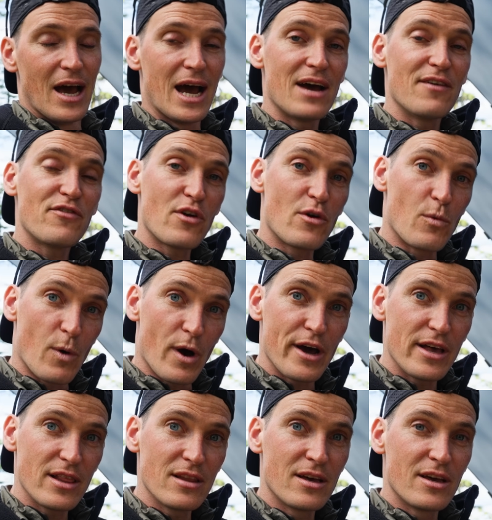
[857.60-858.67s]
After a
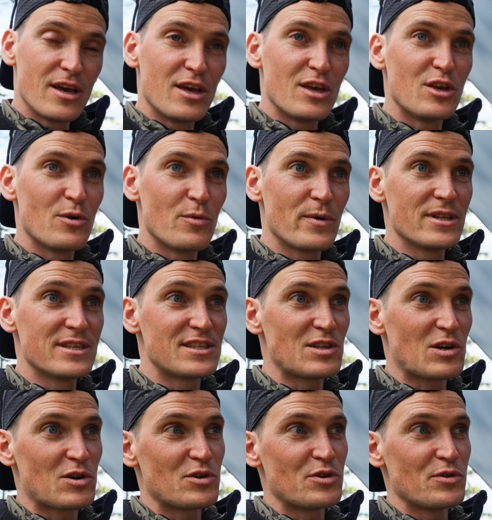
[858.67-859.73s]
while, you will
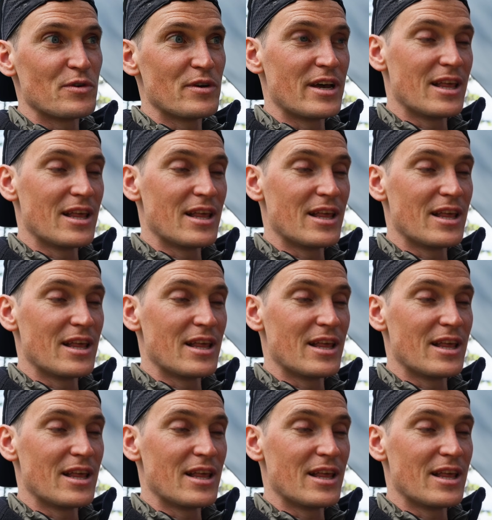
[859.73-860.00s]
start to